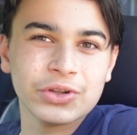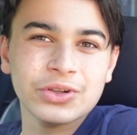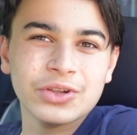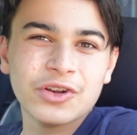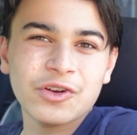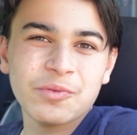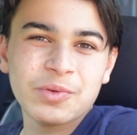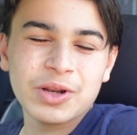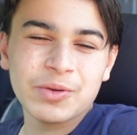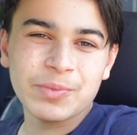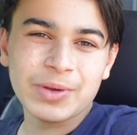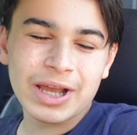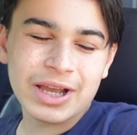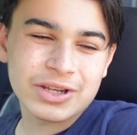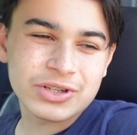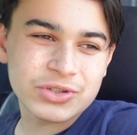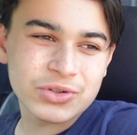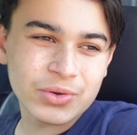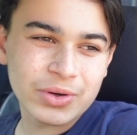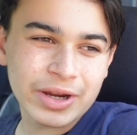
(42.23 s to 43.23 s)
a little bit of
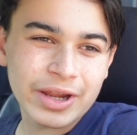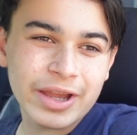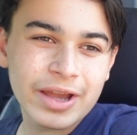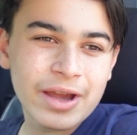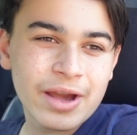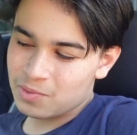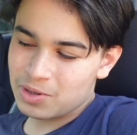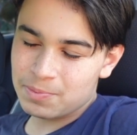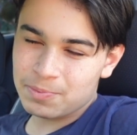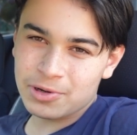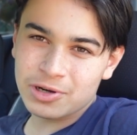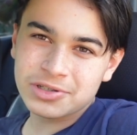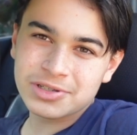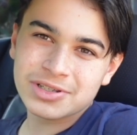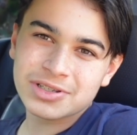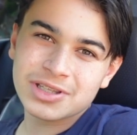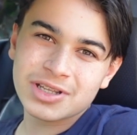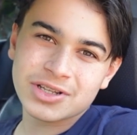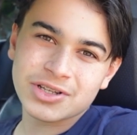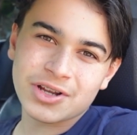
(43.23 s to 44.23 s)
backstory, we
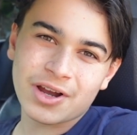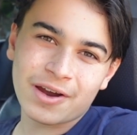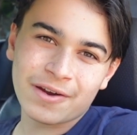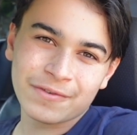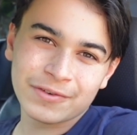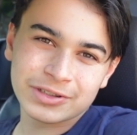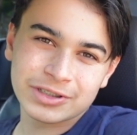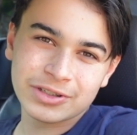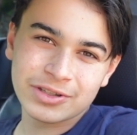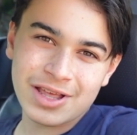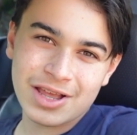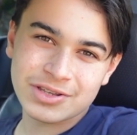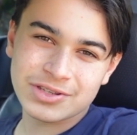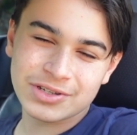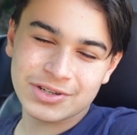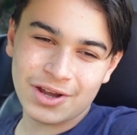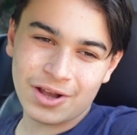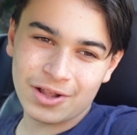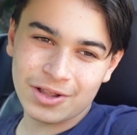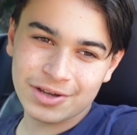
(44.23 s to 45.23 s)
purchased this car for
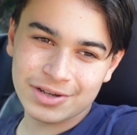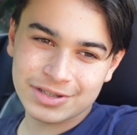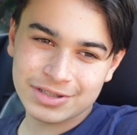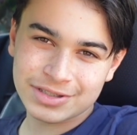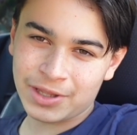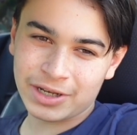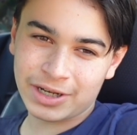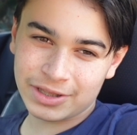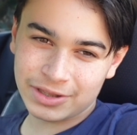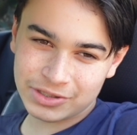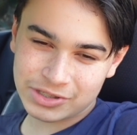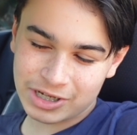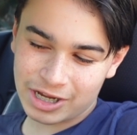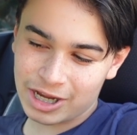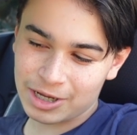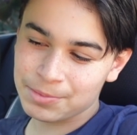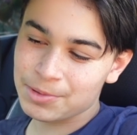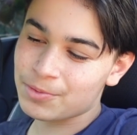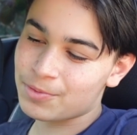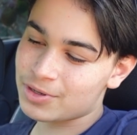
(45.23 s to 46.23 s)
$2,000, and at the
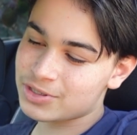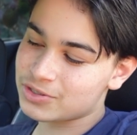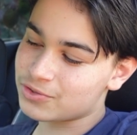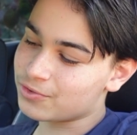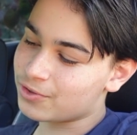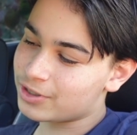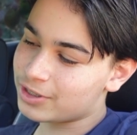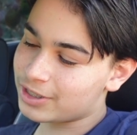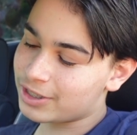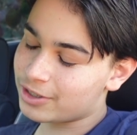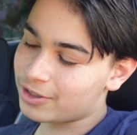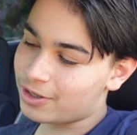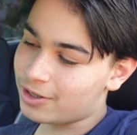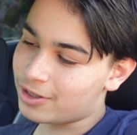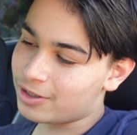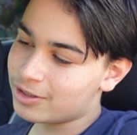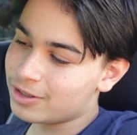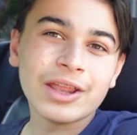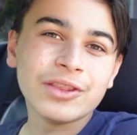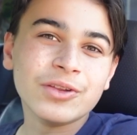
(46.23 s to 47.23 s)
time it wasn't running at
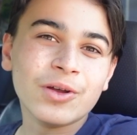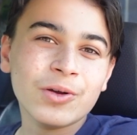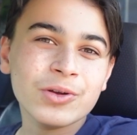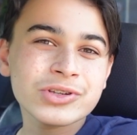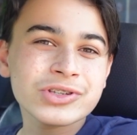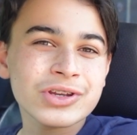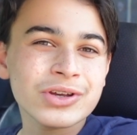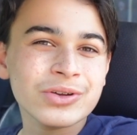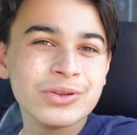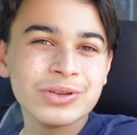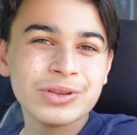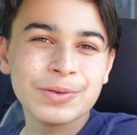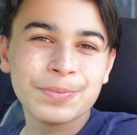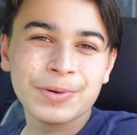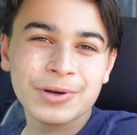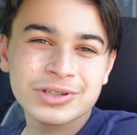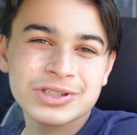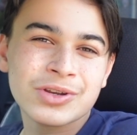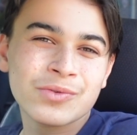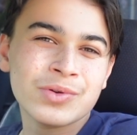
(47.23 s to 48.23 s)
all. And also, the
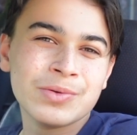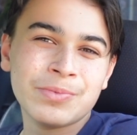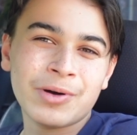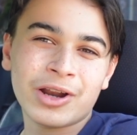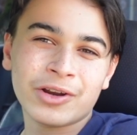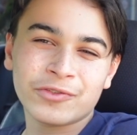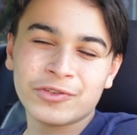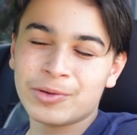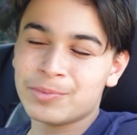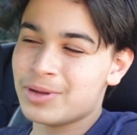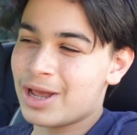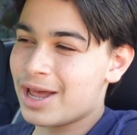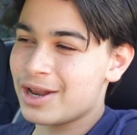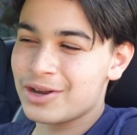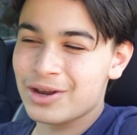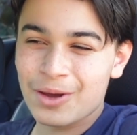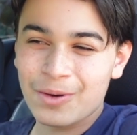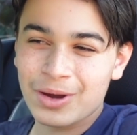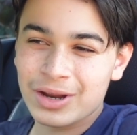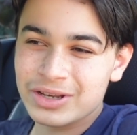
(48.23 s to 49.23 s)
person we bought it from had
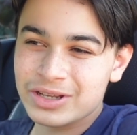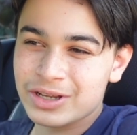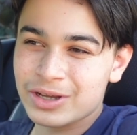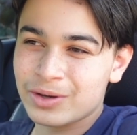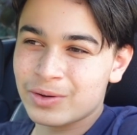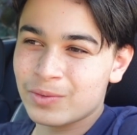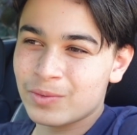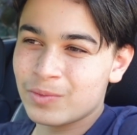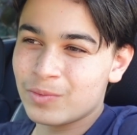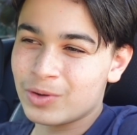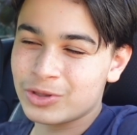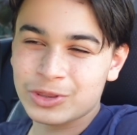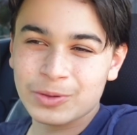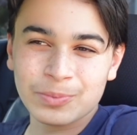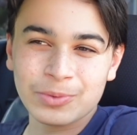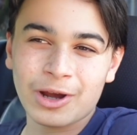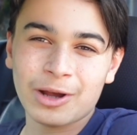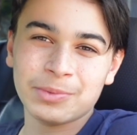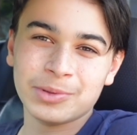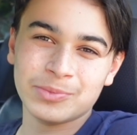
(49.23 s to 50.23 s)
no idea what the
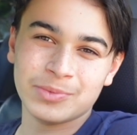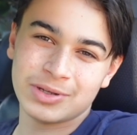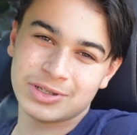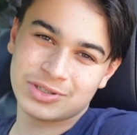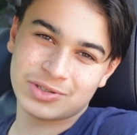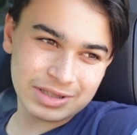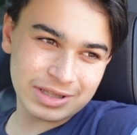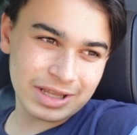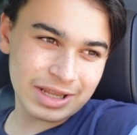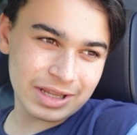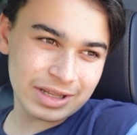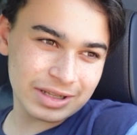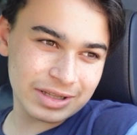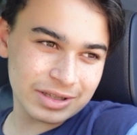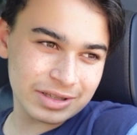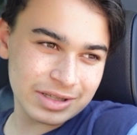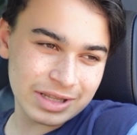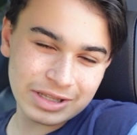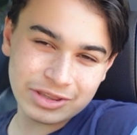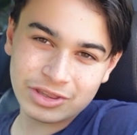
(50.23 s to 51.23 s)
problem was. They
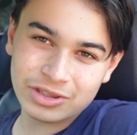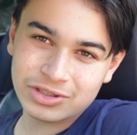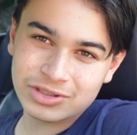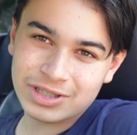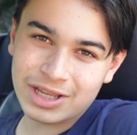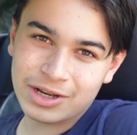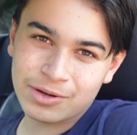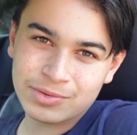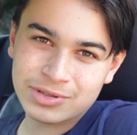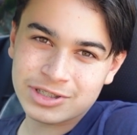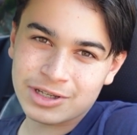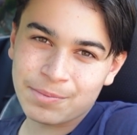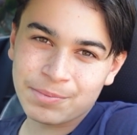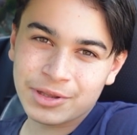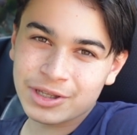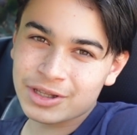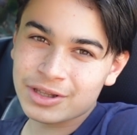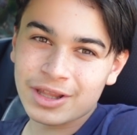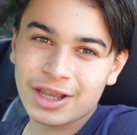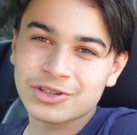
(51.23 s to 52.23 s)
said it was
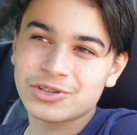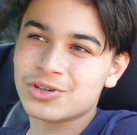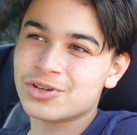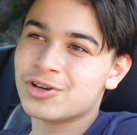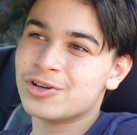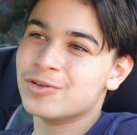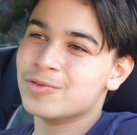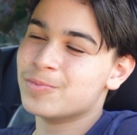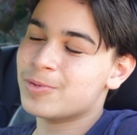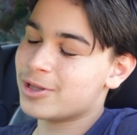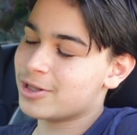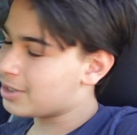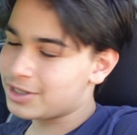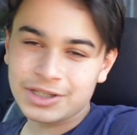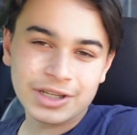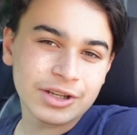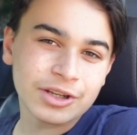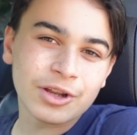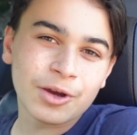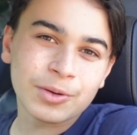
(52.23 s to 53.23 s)
something electrical, but they
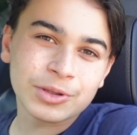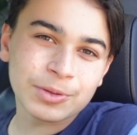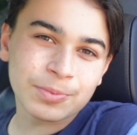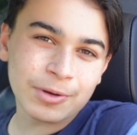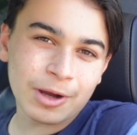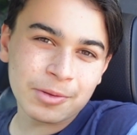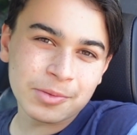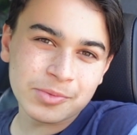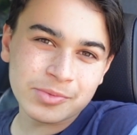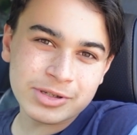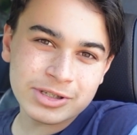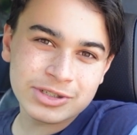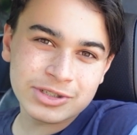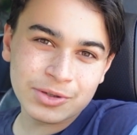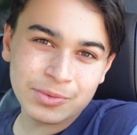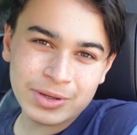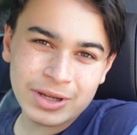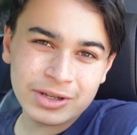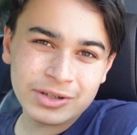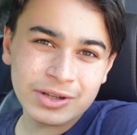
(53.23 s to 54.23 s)
didn't know what the problem was,
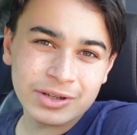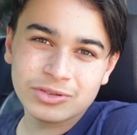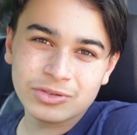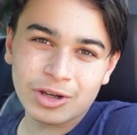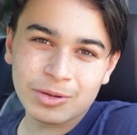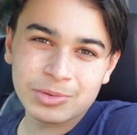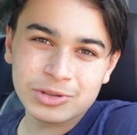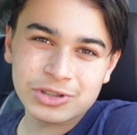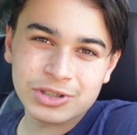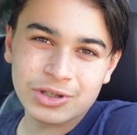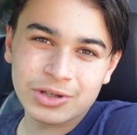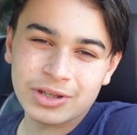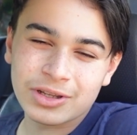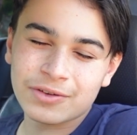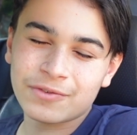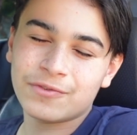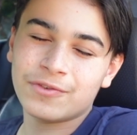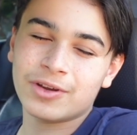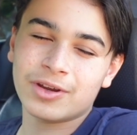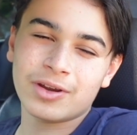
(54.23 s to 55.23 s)
so we had to troubleshoot it
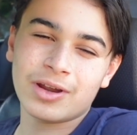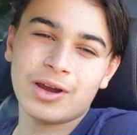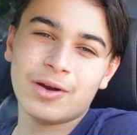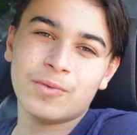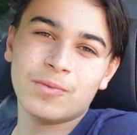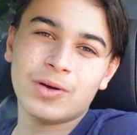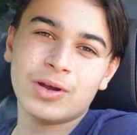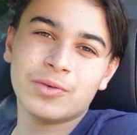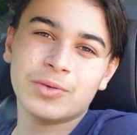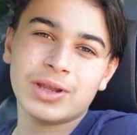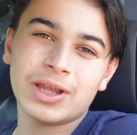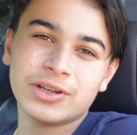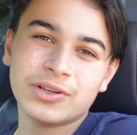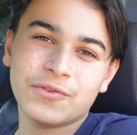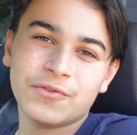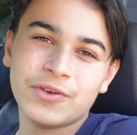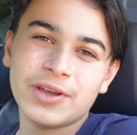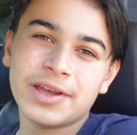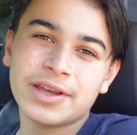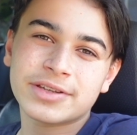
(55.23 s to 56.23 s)
and figure out what we had to
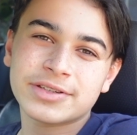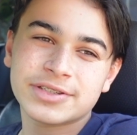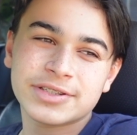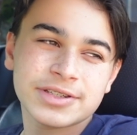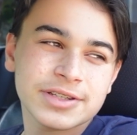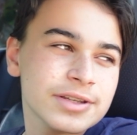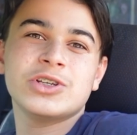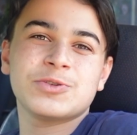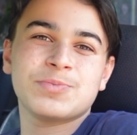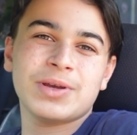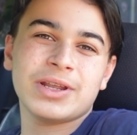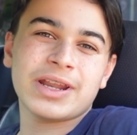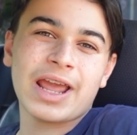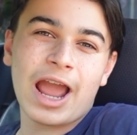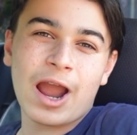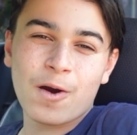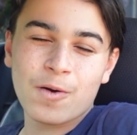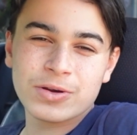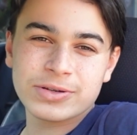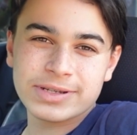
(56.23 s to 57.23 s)
fix. We spent
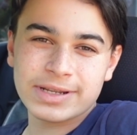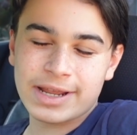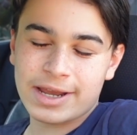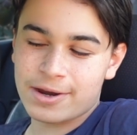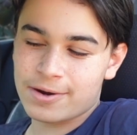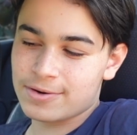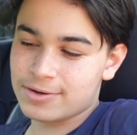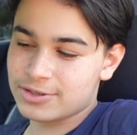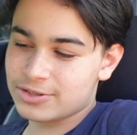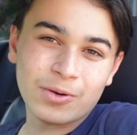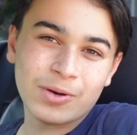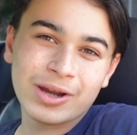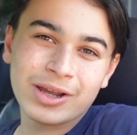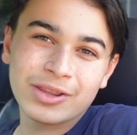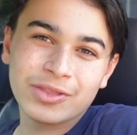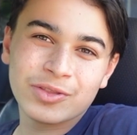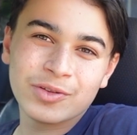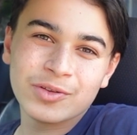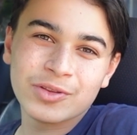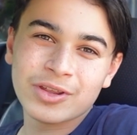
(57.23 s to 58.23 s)
hours and hours
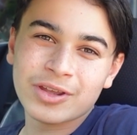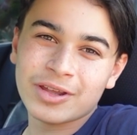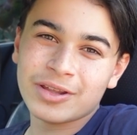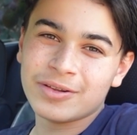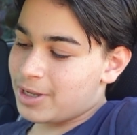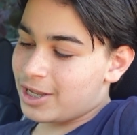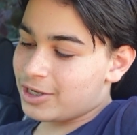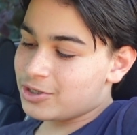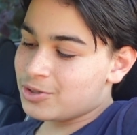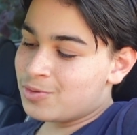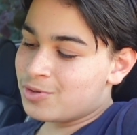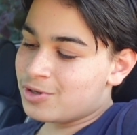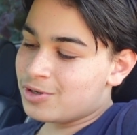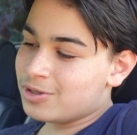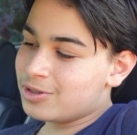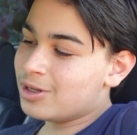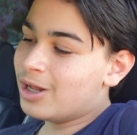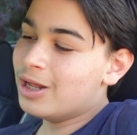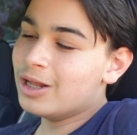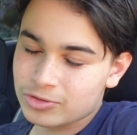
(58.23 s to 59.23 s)
going through the
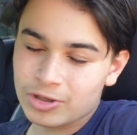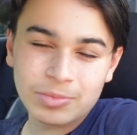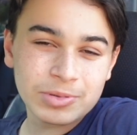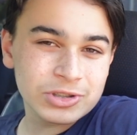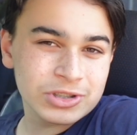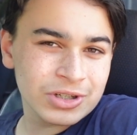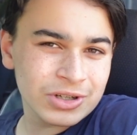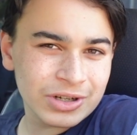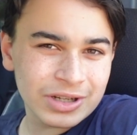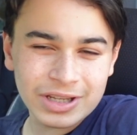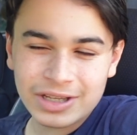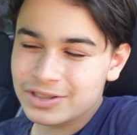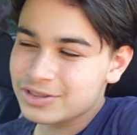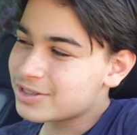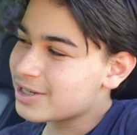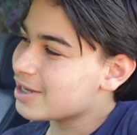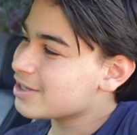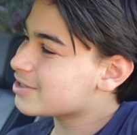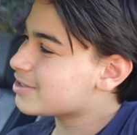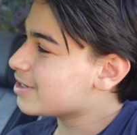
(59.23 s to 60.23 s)
manual, troubleshooting and
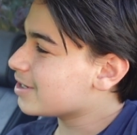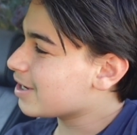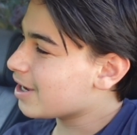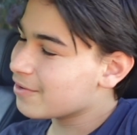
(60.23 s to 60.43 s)
testing